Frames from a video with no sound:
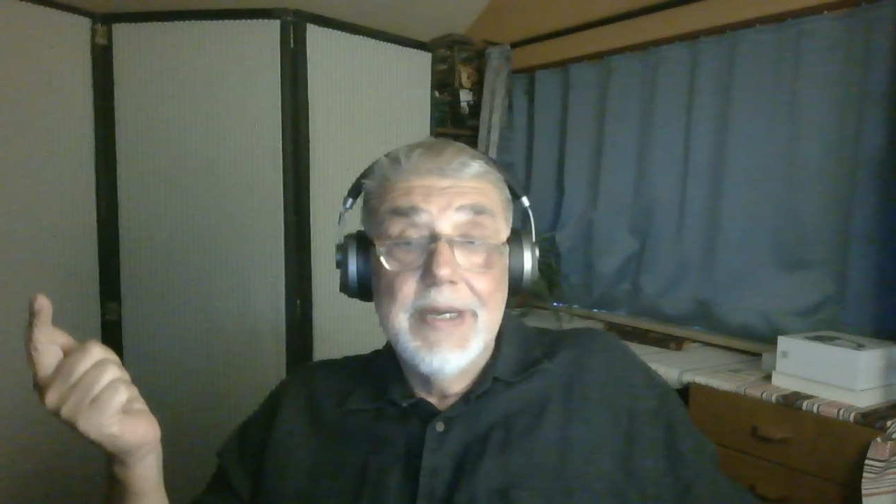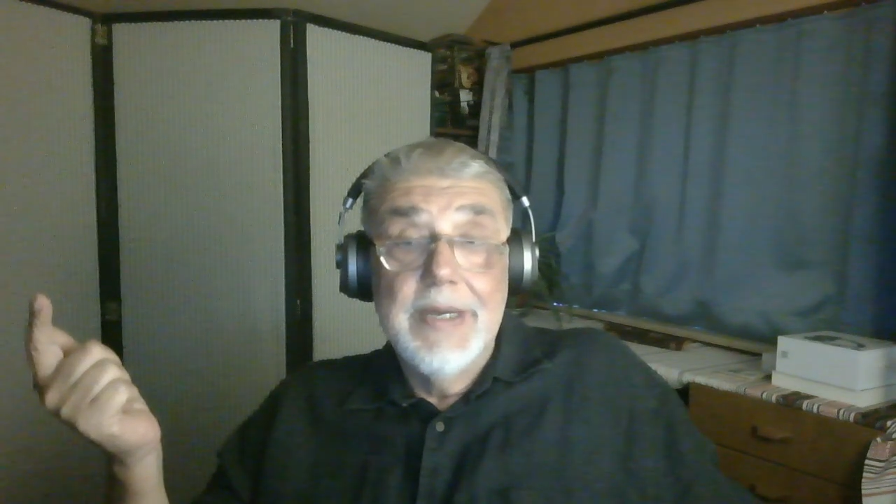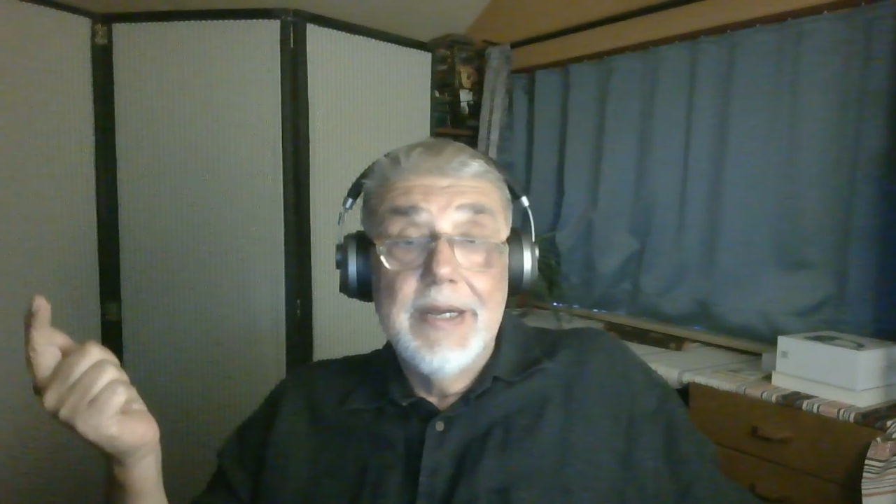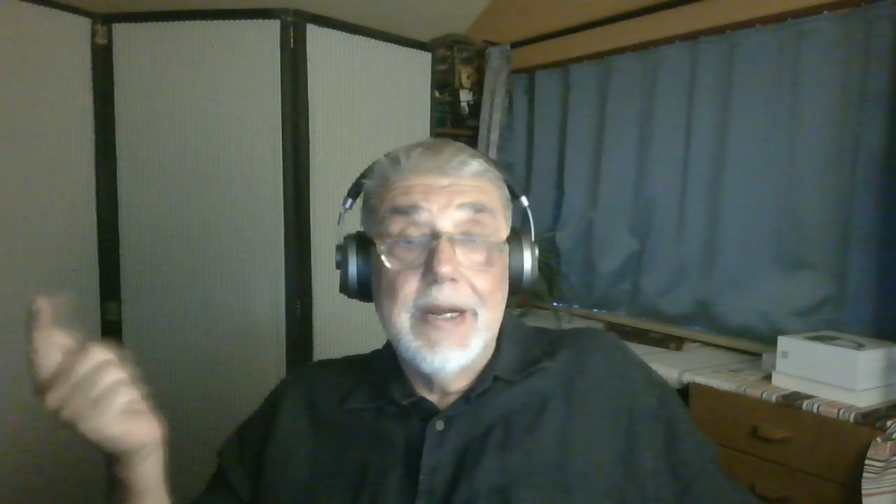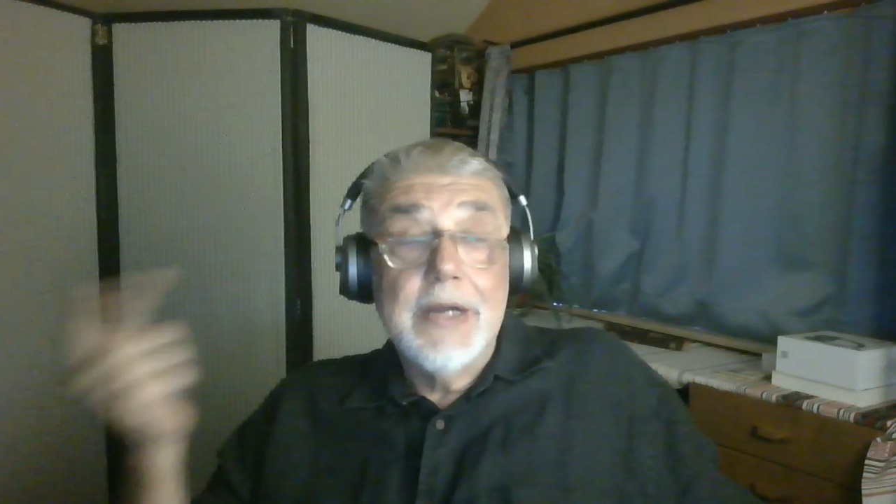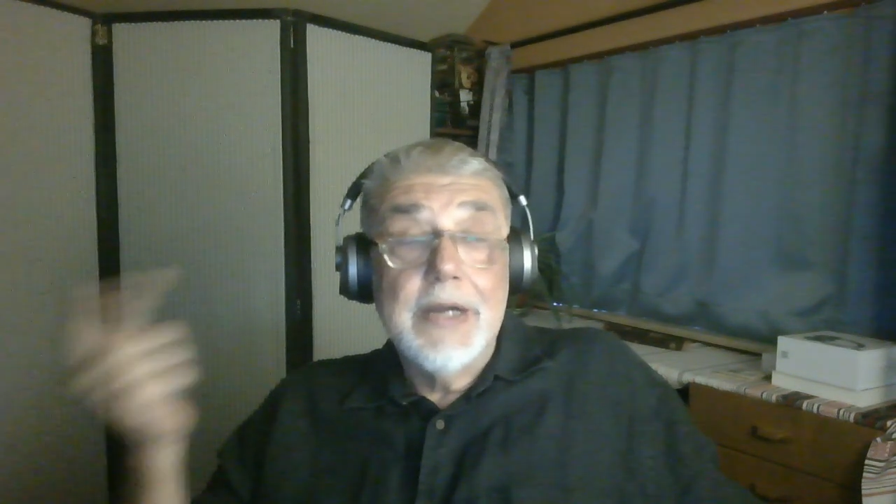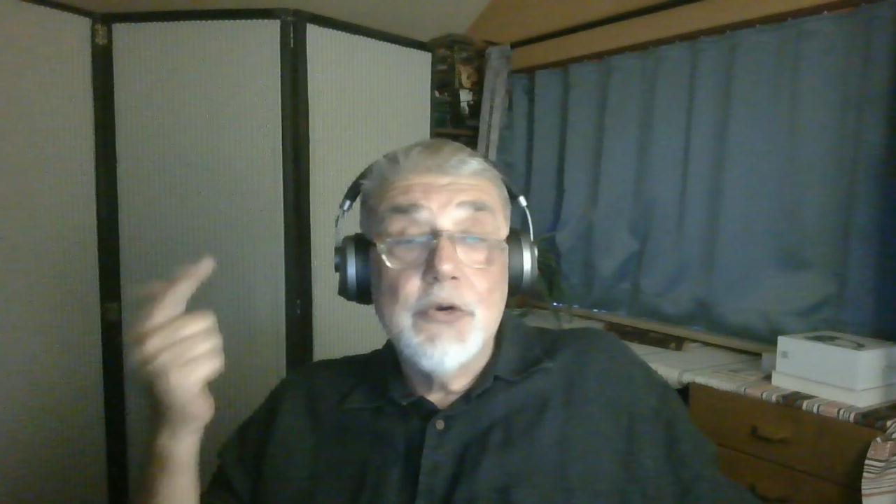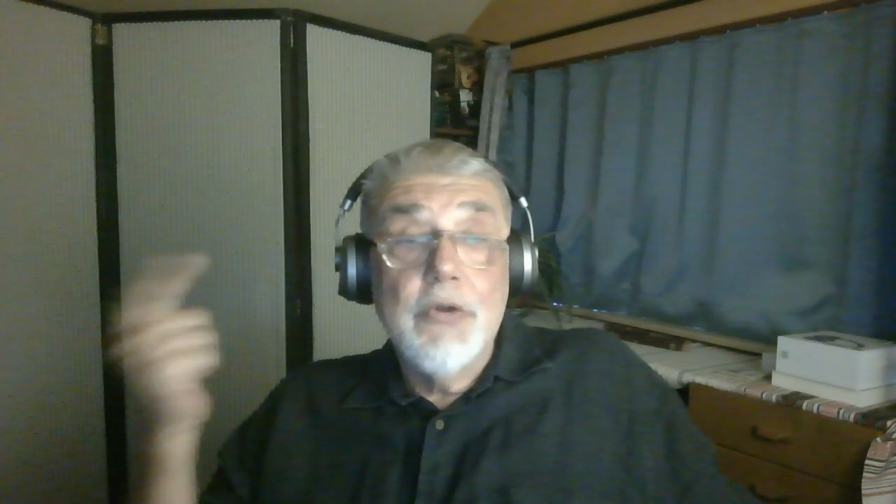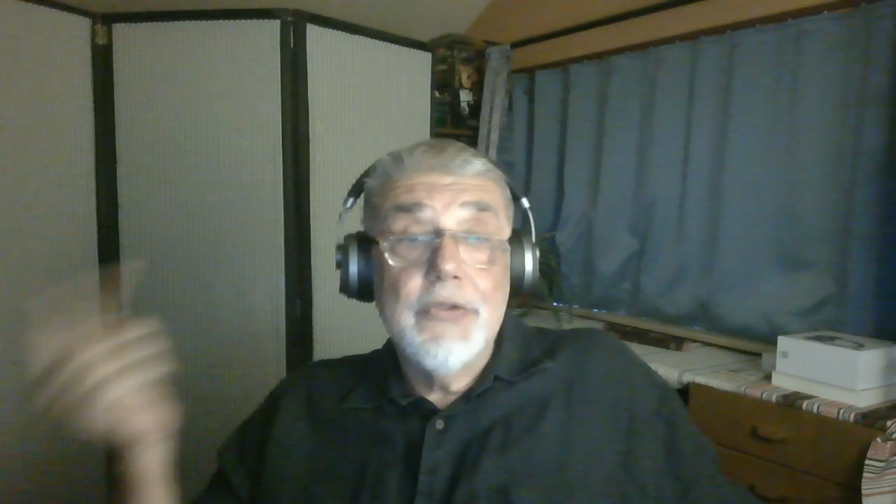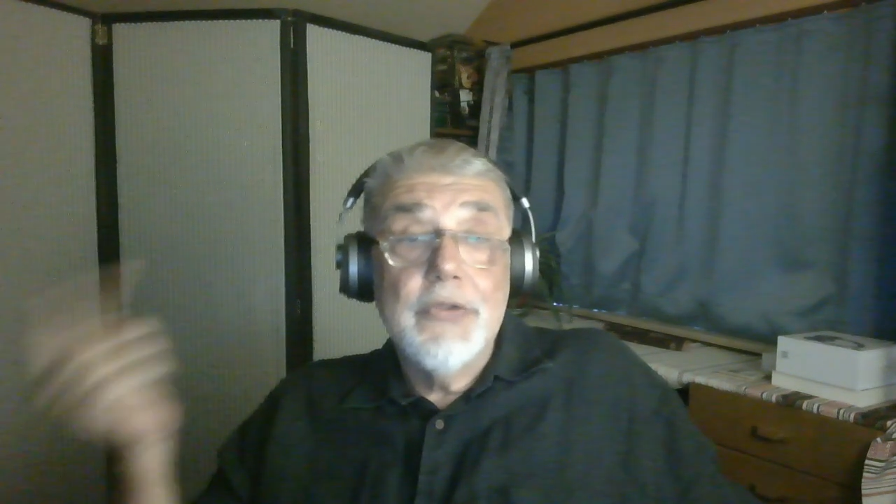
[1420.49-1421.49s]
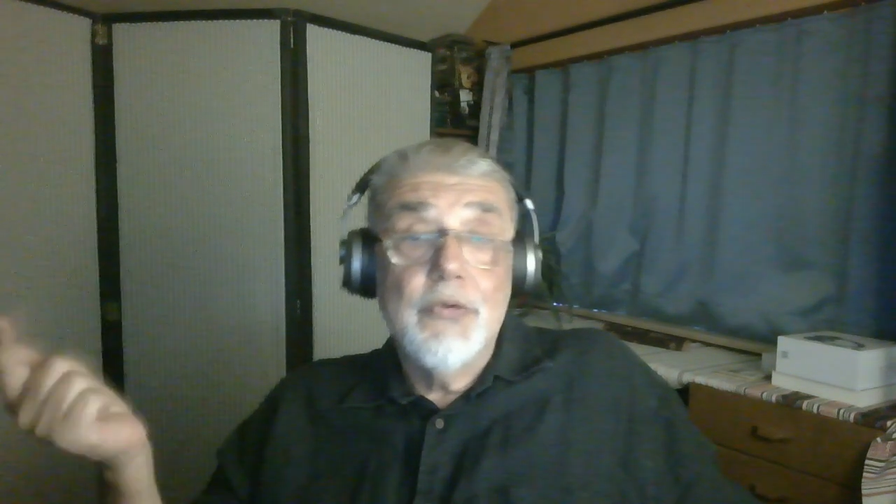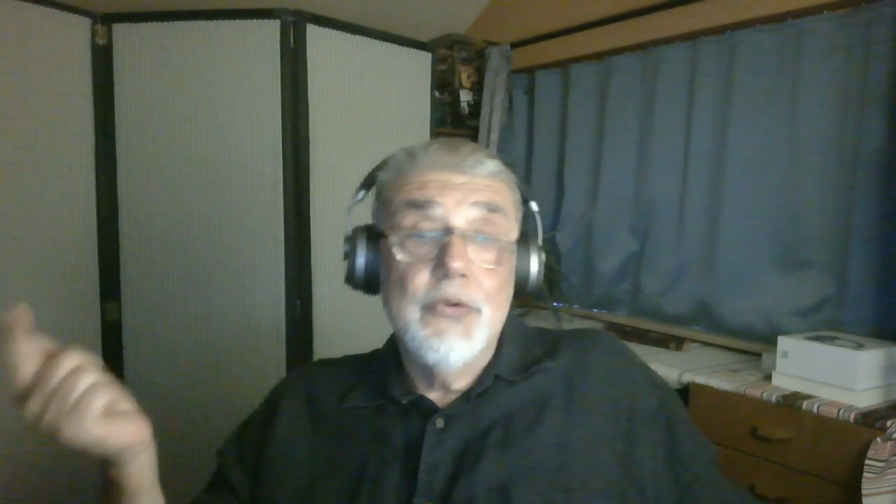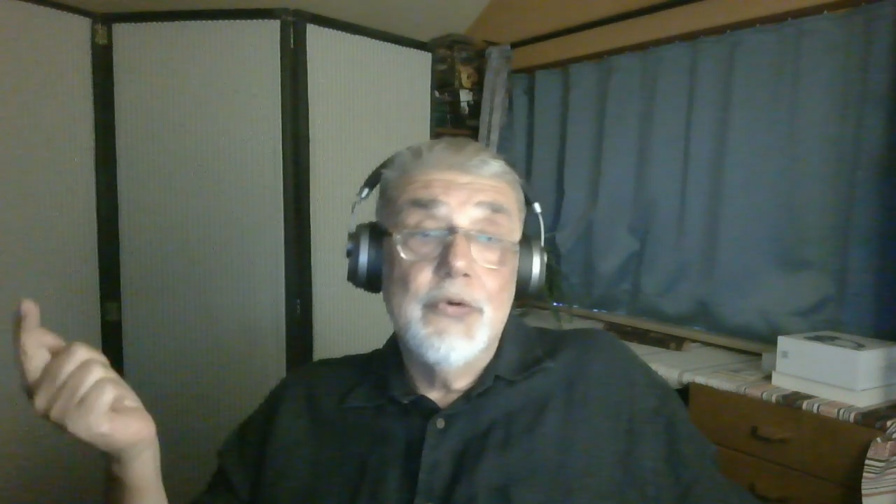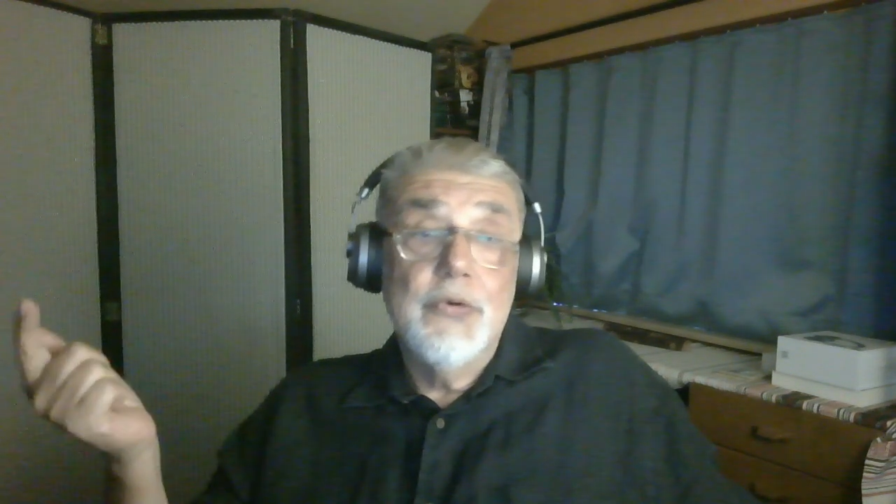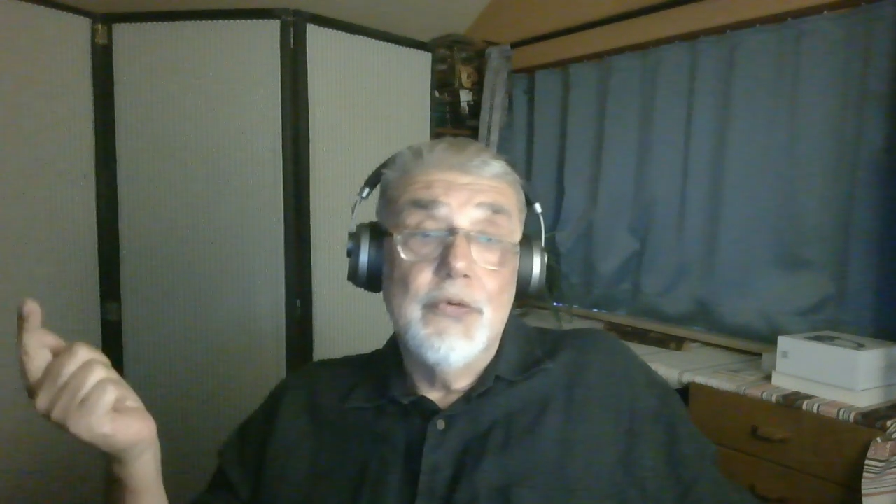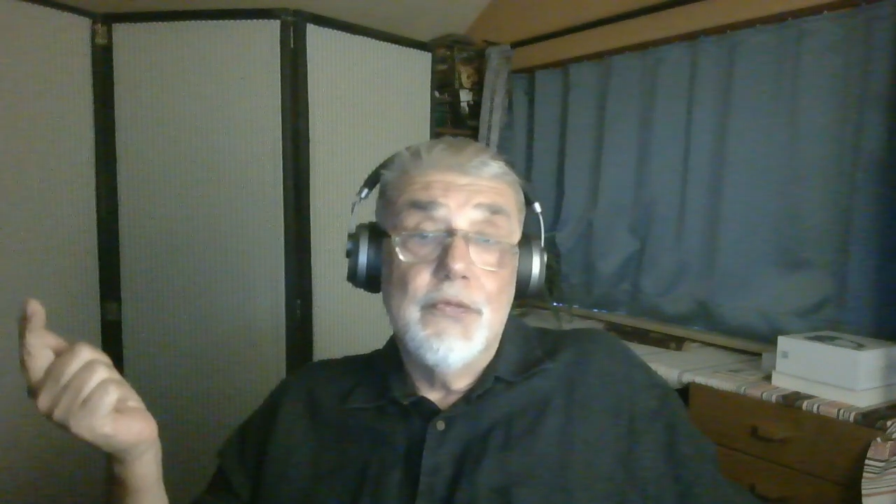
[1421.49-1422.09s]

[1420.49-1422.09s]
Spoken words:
are going through the roof.